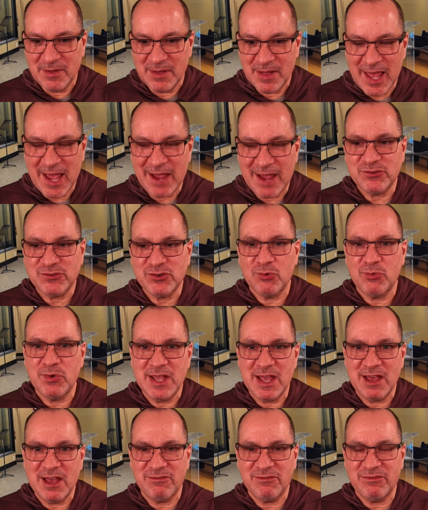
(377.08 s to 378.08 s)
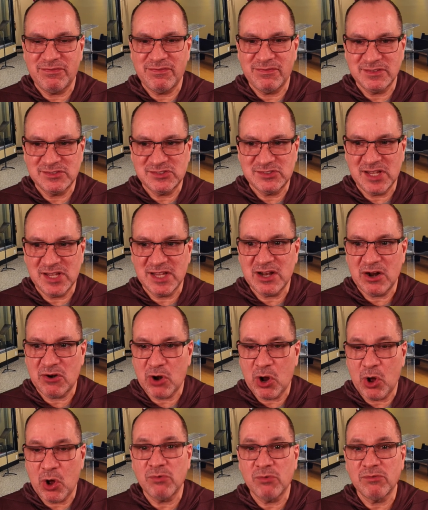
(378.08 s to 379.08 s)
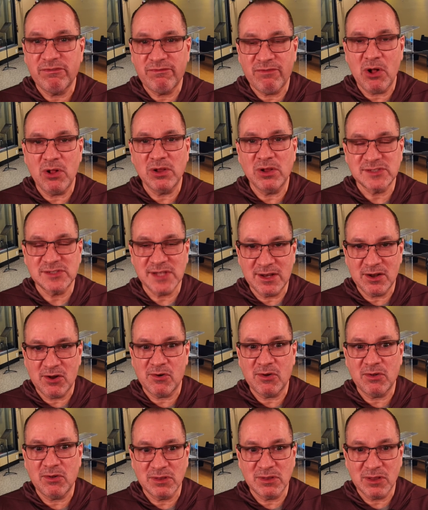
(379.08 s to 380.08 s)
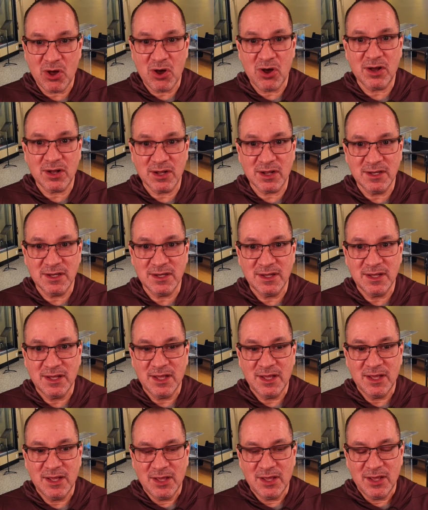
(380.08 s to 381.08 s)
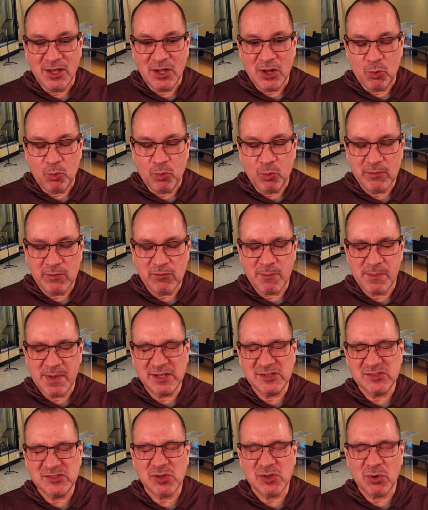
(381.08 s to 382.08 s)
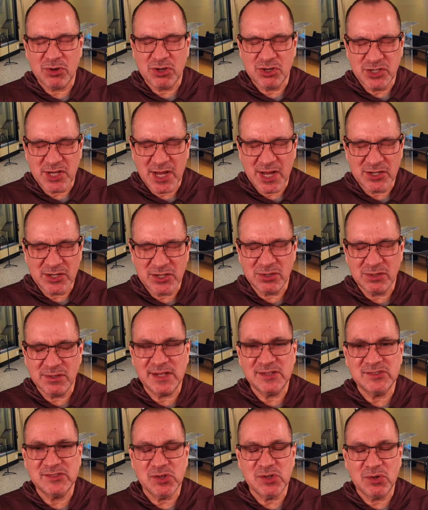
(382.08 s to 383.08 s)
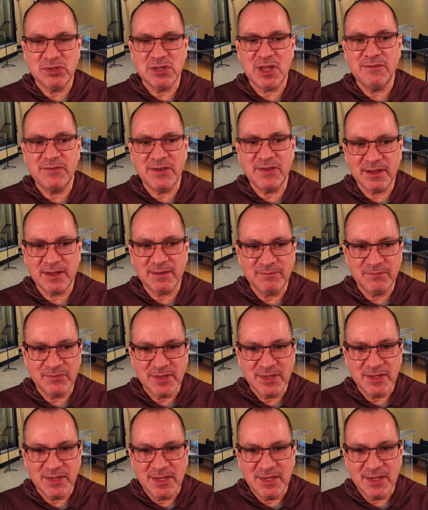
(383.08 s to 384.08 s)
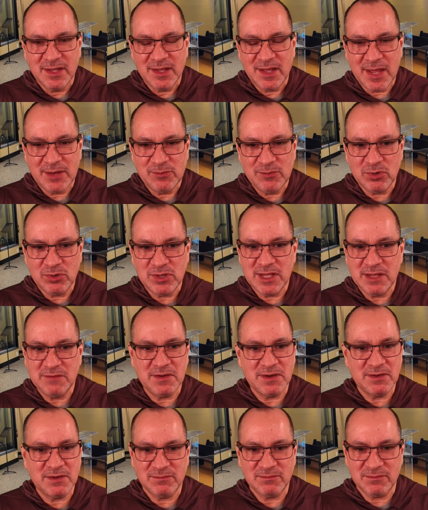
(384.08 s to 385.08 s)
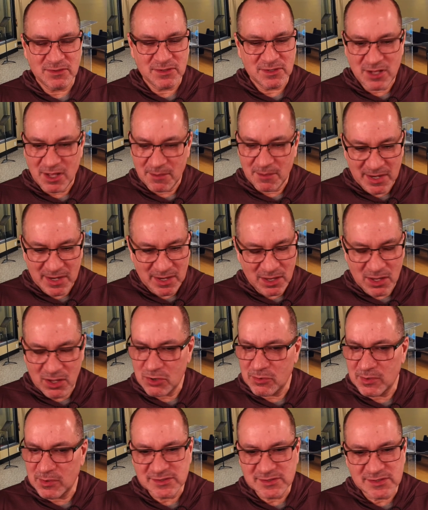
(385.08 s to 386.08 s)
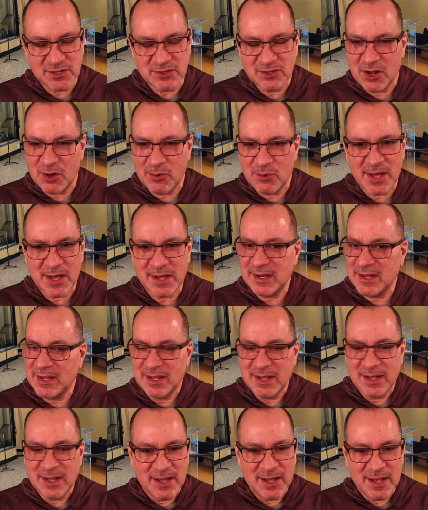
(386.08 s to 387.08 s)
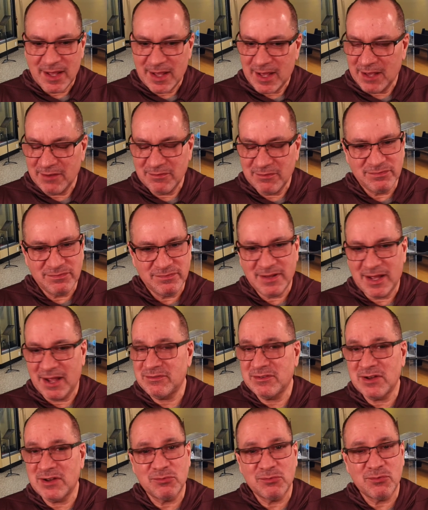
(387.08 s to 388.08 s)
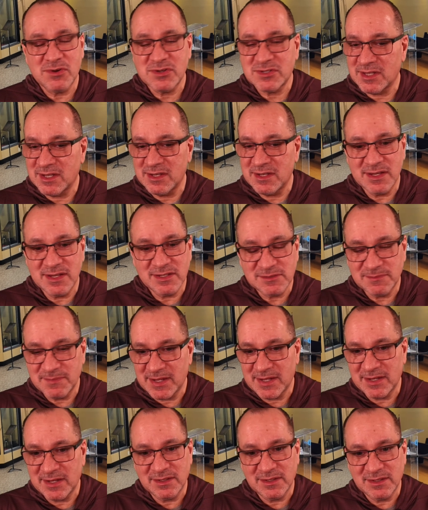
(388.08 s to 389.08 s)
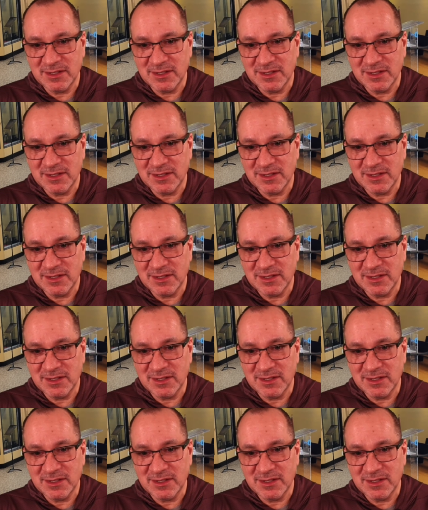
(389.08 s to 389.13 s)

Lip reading: after we have seen our own faults in our own log, we will be so gentle and so loving, and we'll even come in low and say, you know what, I've done worse than this, man.